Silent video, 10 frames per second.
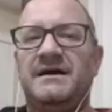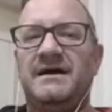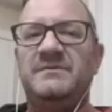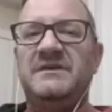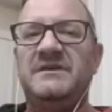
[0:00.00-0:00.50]

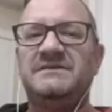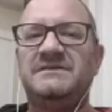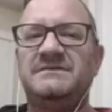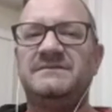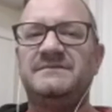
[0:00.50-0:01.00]
Yeah,
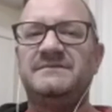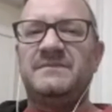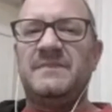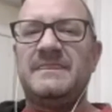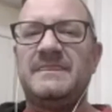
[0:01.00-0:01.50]
I mean,
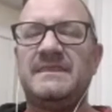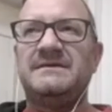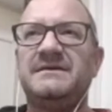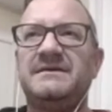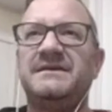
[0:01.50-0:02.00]

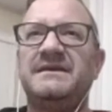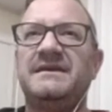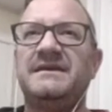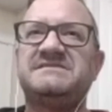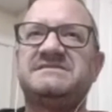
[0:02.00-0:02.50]

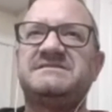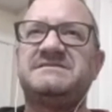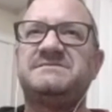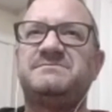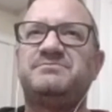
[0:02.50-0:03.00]
it
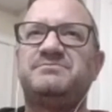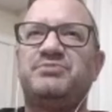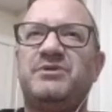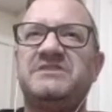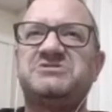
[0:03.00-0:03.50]
gets
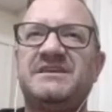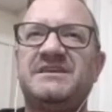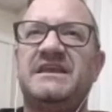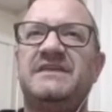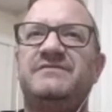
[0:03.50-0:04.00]
pretty
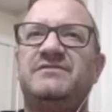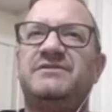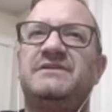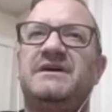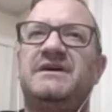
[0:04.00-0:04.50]
tricky.
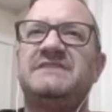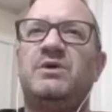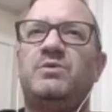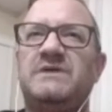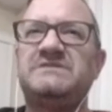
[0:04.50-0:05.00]
Even
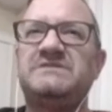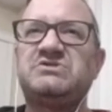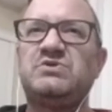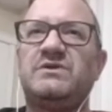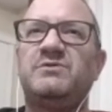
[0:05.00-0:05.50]
I saw
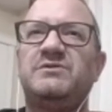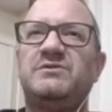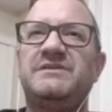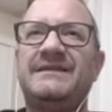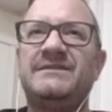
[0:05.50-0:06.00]
one story
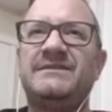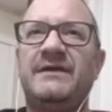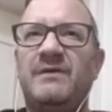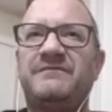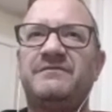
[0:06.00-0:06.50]
where the
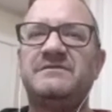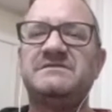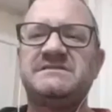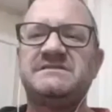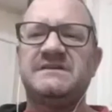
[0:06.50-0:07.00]
headline
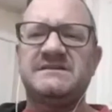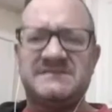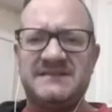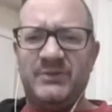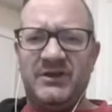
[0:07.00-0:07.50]
referenced a
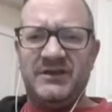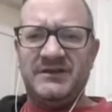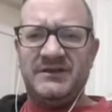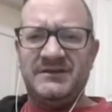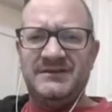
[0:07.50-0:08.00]

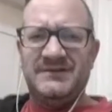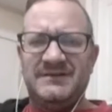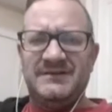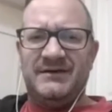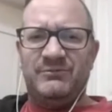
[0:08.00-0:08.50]
stabbing,
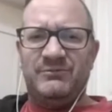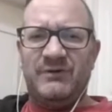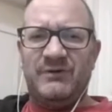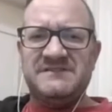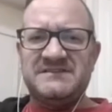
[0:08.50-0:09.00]

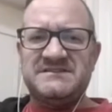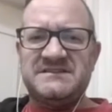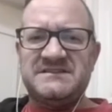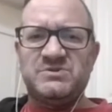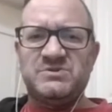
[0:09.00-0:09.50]
referenced that
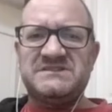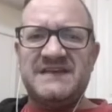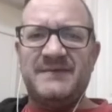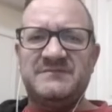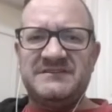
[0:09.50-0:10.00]
this teacher was
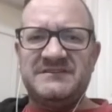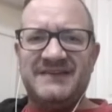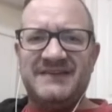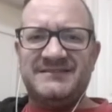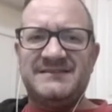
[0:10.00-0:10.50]
stabbed to
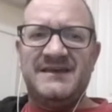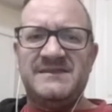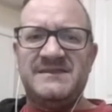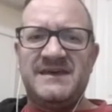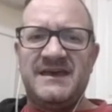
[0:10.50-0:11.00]
death,
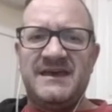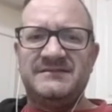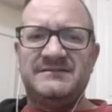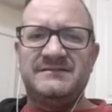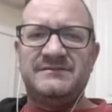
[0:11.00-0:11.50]
and
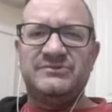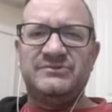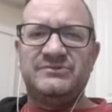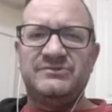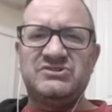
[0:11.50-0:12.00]
then the
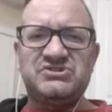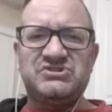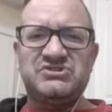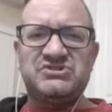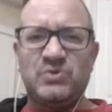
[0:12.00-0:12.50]

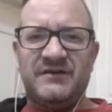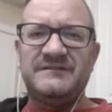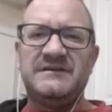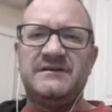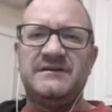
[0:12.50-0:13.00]
story itself